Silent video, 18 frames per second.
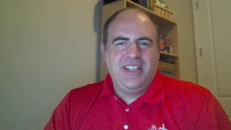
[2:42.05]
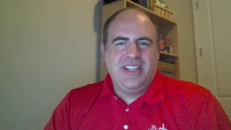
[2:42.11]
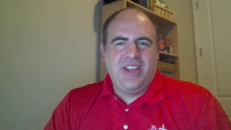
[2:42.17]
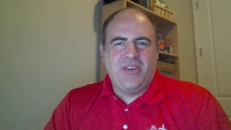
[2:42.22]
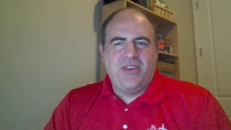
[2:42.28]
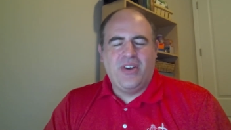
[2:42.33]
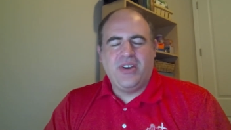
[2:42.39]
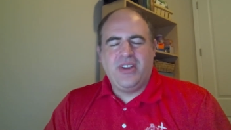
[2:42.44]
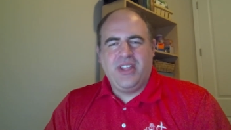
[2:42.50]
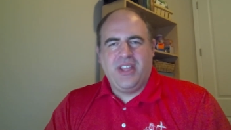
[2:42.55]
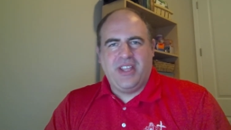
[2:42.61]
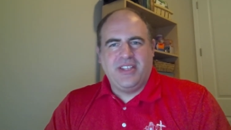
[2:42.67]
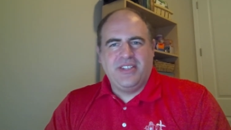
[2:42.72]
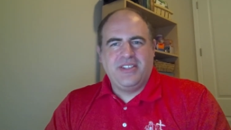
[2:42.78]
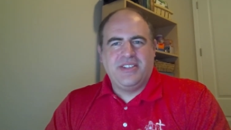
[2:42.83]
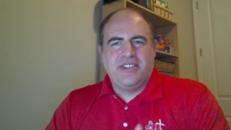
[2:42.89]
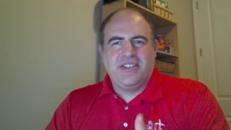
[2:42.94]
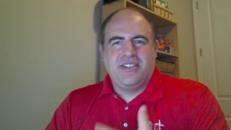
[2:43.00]
Now, in our
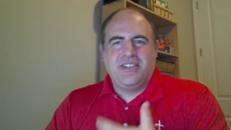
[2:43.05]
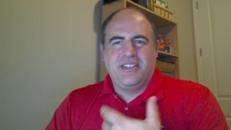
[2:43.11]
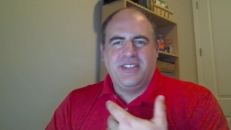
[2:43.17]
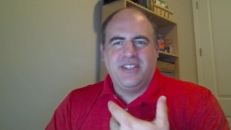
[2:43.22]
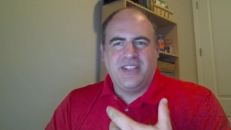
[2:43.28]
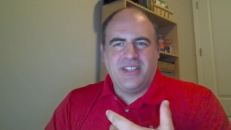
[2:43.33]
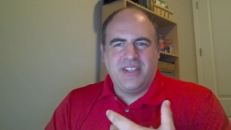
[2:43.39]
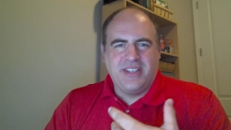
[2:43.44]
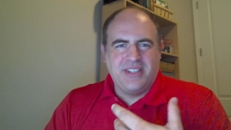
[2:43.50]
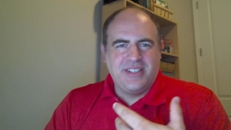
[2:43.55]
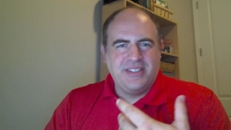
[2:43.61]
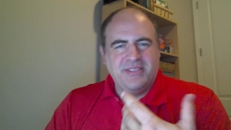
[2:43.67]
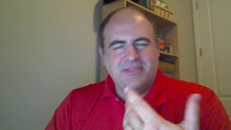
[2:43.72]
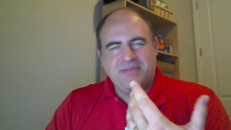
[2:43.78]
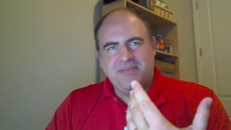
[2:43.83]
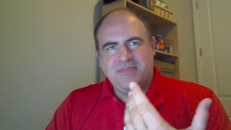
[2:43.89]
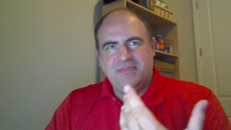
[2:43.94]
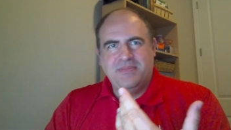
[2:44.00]
case, uh,
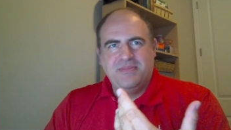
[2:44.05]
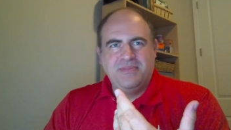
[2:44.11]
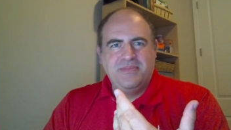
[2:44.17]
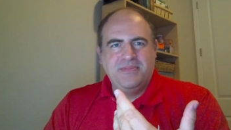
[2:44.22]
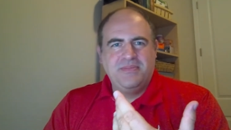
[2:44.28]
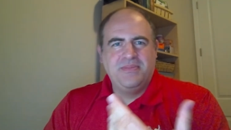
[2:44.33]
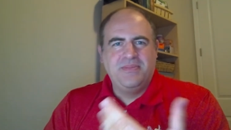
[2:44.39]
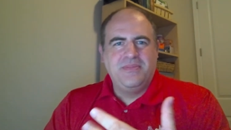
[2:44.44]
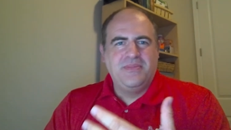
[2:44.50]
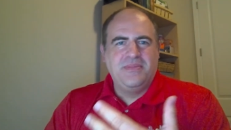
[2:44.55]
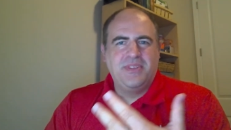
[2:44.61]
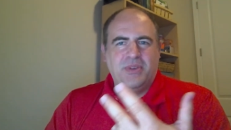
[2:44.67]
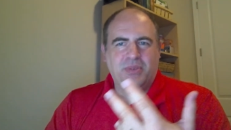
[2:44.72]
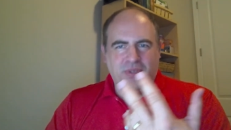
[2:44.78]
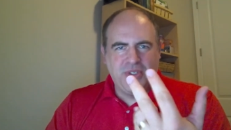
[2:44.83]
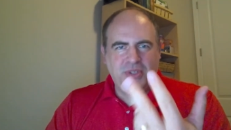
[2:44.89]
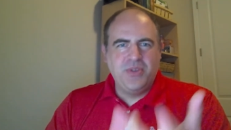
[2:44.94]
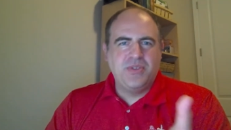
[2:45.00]
there
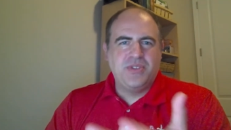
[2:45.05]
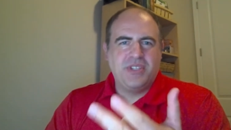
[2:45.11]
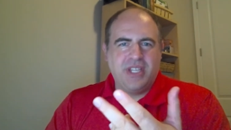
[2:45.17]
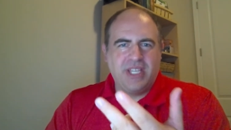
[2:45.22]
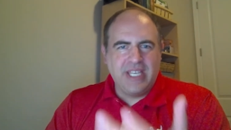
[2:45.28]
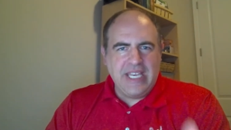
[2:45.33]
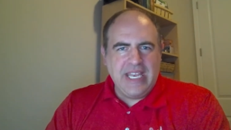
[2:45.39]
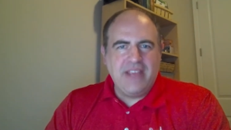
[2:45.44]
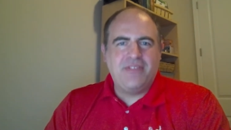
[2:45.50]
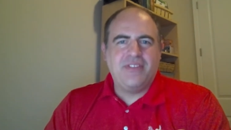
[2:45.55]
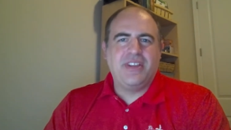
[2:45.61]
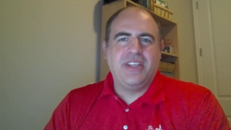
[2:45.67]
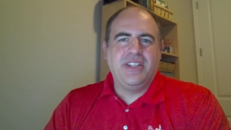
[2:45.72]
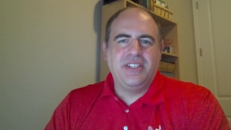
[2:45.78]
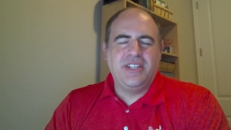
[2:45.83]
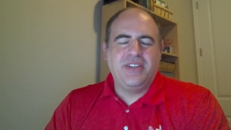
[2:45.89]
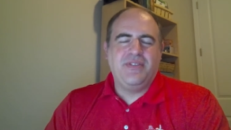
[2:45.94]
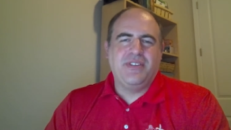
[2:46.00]
were two
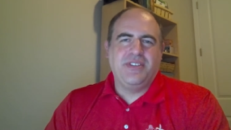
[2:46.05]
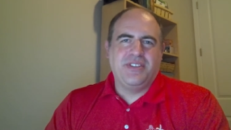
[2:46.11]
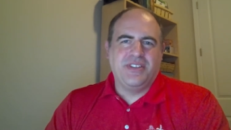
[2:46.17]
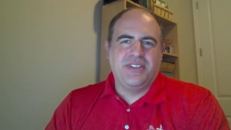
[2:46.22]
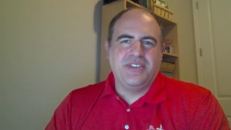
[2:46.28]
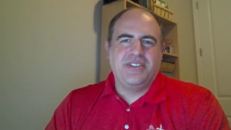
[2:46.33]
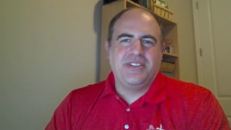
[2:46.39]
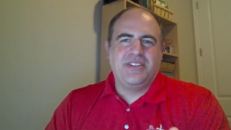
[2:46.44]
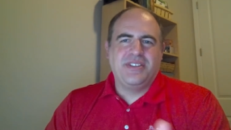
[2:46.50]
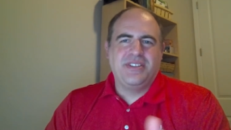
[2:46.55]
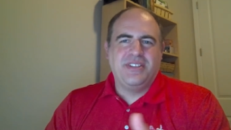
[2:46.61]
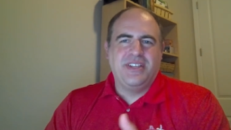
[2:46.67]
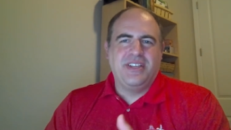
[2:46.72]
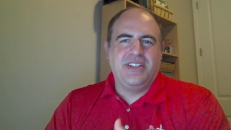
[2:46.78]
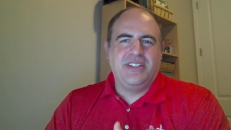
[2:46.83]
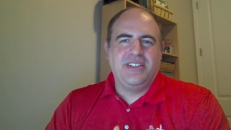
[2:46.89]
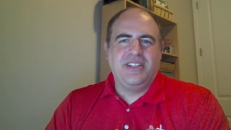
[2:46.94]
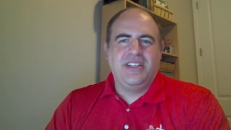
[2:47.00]
significant differences
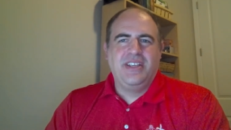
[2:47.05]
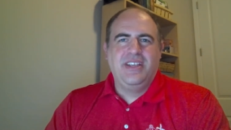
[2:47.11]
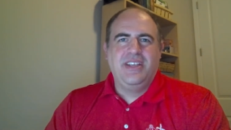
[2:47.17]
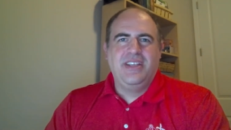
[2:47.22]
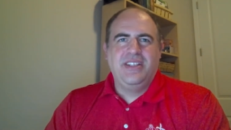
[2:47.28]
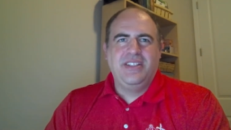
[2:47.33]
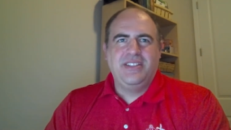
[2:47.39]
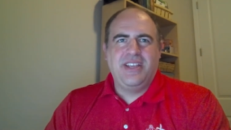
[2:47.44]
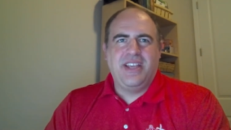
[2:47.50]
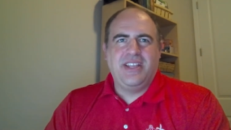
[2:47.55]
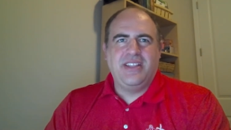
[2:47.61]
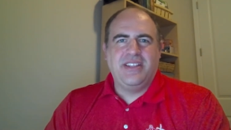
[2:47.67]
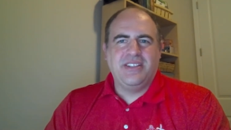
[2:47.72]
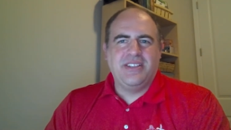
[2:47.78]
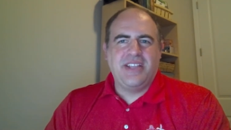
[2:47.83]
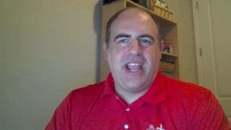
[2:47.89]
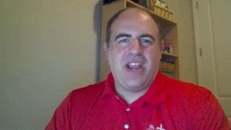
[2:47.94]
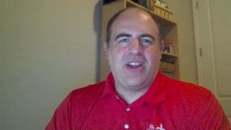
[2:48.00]
that take
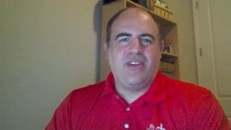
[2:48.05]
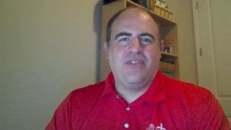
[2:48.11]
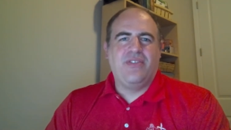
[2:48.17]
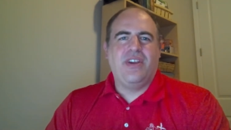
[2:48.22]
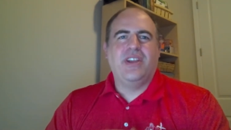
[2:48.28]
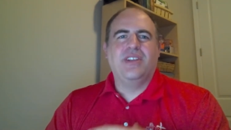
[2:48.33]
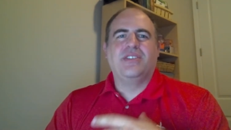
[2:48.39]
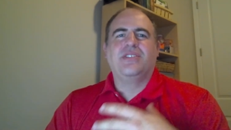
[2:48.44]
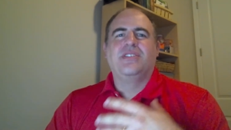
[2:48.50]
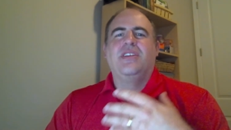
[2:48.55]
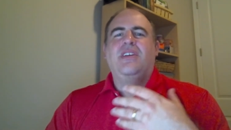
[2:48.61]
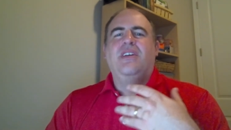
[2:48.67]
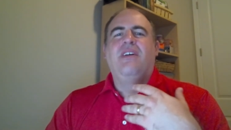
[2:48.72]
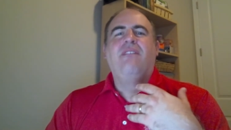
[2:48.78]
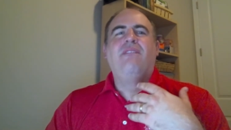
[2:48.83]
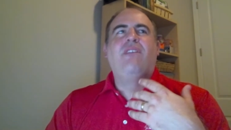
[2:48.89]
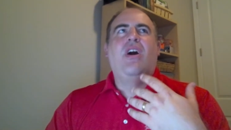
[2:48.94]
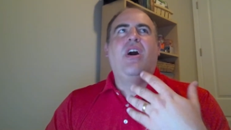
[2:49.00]
the sacrifice
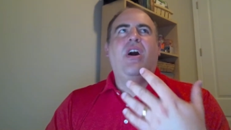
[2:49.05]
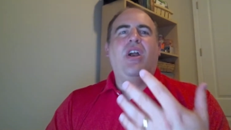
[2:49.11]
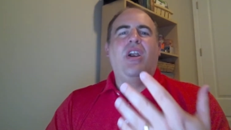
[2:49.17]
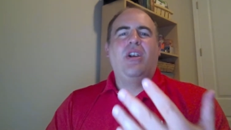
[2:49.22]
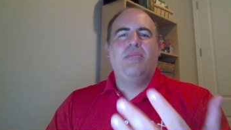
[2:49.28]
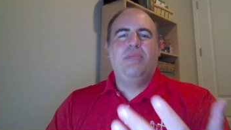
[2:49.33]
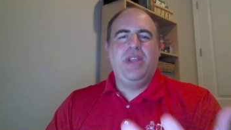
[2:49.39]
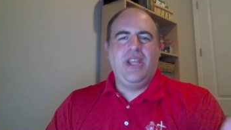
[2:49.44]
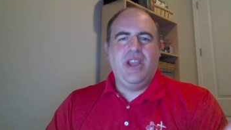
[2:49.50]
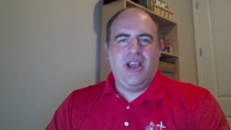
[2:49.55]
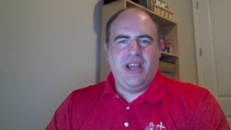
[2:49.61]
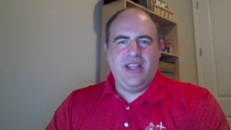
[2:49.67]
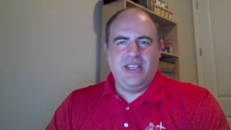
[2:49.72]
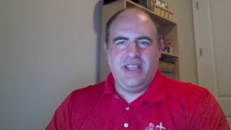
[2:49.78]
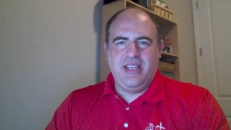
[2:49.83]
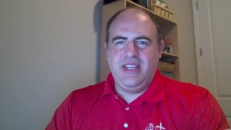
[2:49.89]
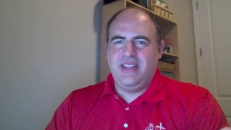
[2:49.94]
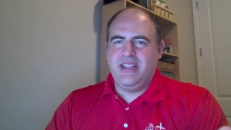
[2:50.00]
far
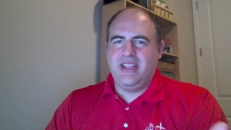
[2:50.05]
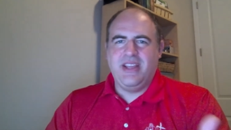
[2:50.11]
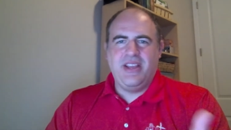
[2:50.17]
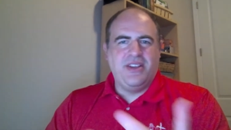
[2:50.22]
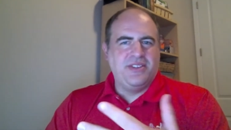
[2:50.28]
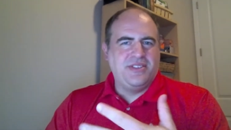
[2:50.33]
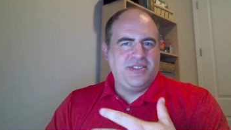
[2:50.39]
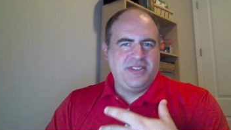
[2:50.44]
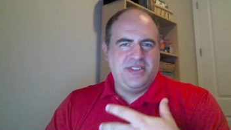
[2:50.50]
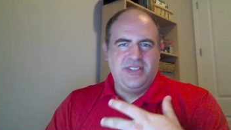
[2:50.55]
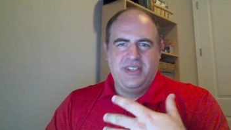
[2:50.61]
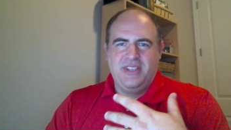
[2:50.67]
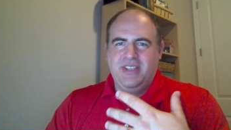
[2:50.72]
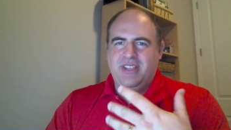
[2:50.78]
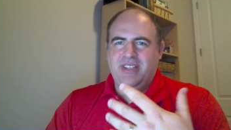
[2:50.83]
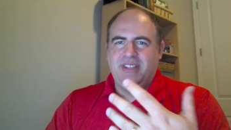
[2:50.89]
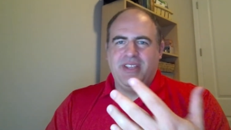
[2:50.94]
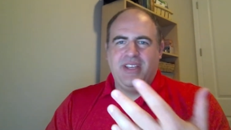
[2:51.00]
beyond anything else
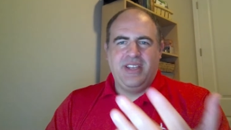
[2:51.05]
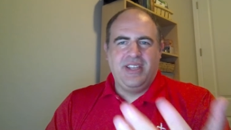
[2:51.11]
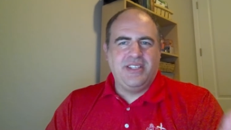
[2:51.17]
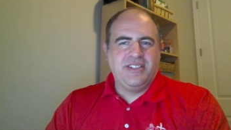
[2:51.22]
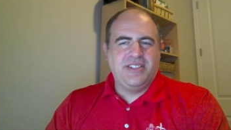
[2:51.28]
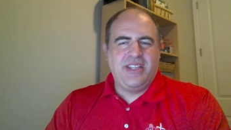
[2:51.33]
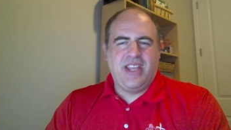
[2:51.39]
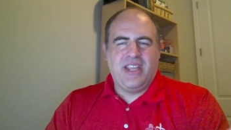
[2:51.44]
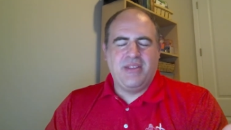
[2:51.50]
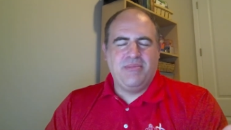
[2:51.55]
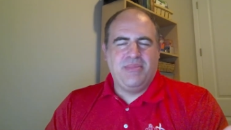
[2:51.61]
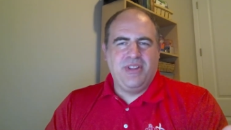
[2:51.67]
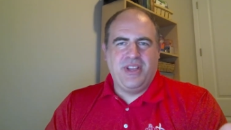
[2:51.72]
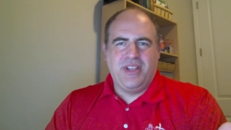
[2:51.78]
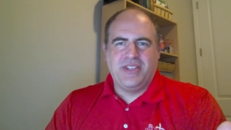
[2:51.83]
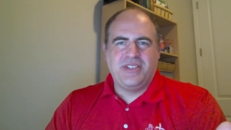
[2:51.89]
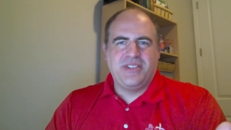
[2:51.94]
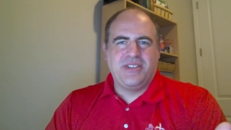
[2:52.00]
that has taken
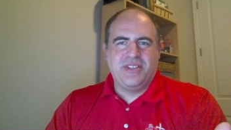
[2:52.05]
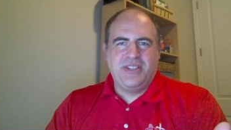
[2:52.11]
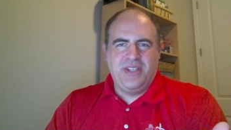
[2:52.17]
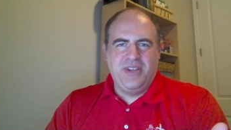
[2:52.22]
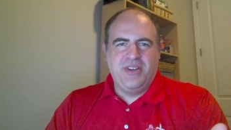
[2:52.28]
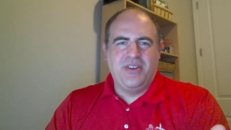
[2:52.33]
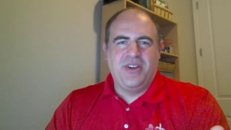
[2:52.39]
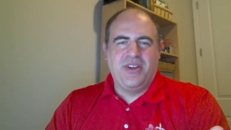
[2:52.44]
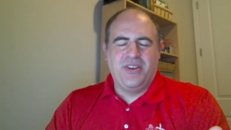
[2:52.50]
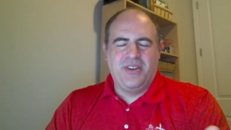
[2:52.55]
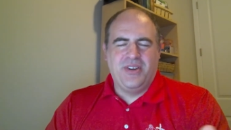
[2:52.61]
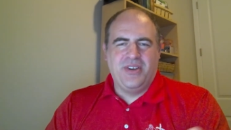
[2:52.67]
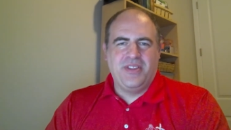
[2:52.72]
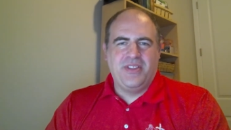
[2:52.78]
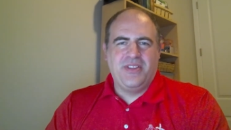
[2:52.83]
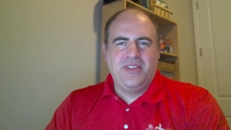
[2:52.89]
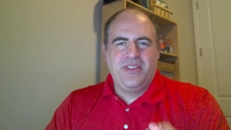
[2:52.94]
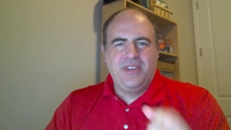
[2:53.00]
place here on earth.